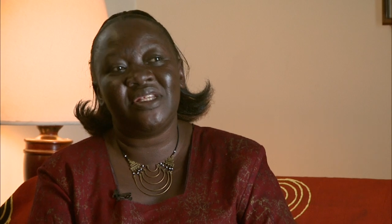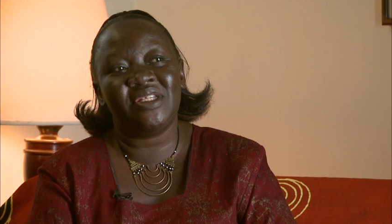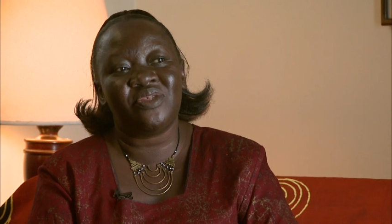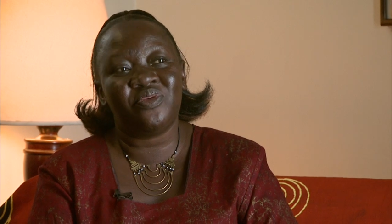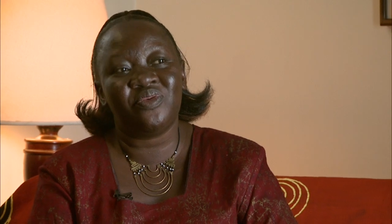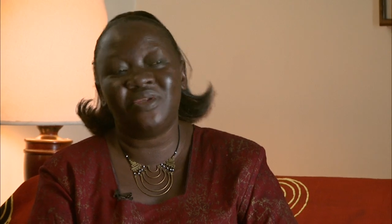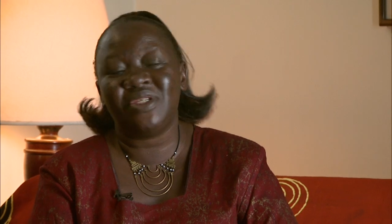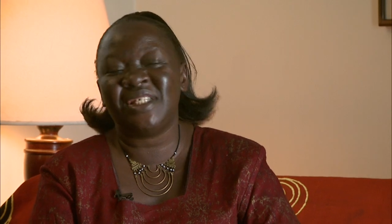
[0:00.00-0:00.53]

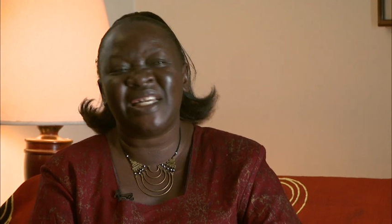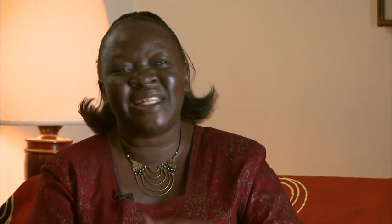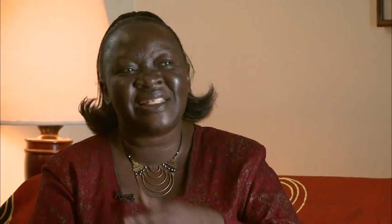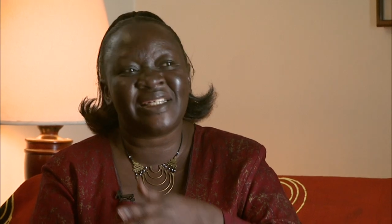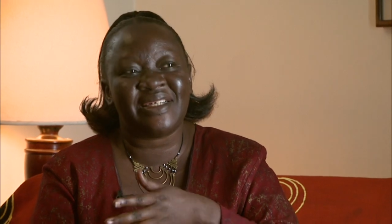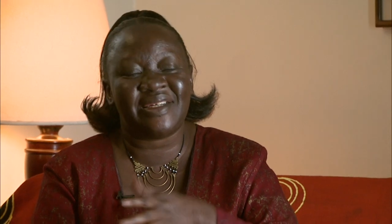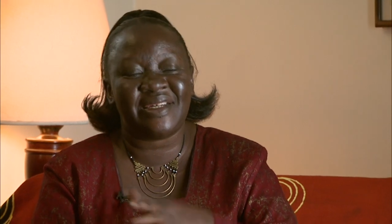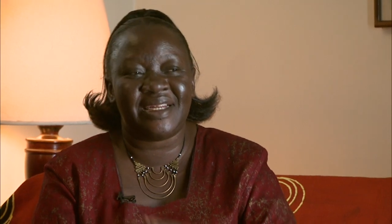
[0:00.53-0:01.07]
this wound
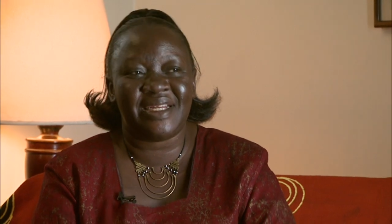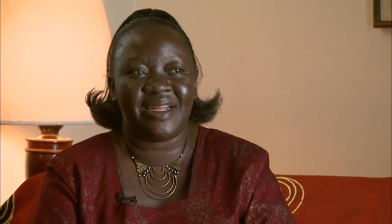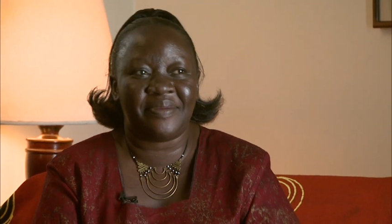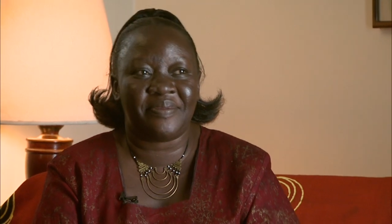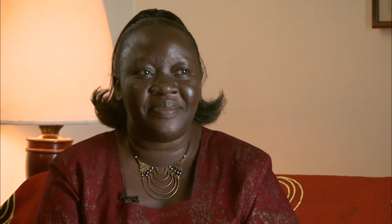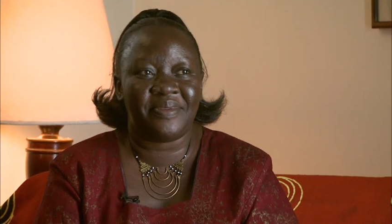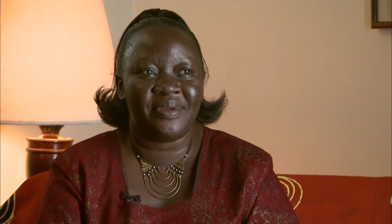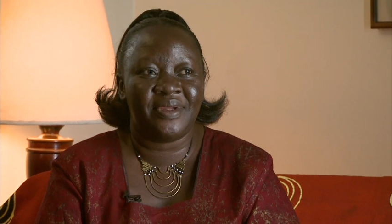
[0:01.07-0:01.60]
just dried
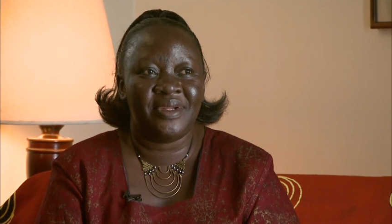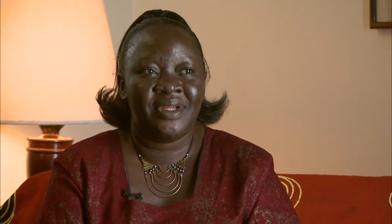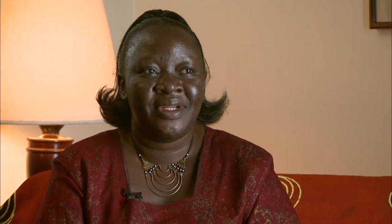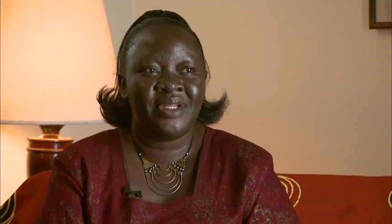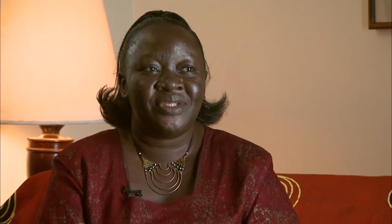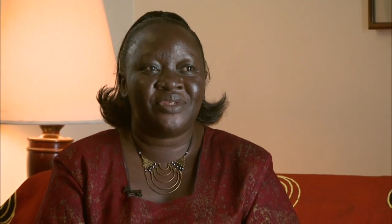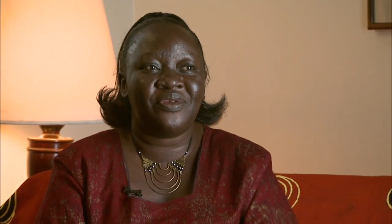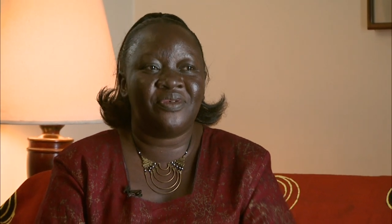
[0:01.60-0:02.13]
up.
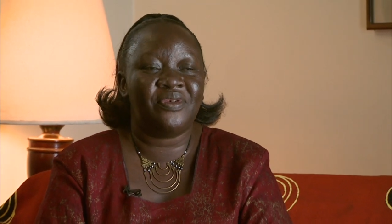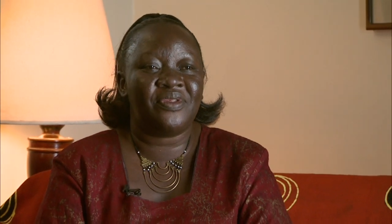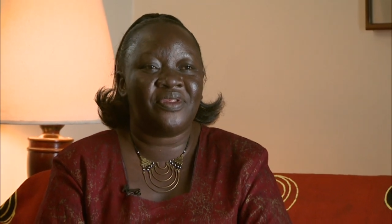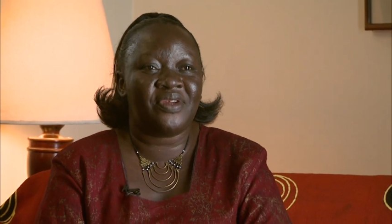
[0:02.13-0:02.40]
So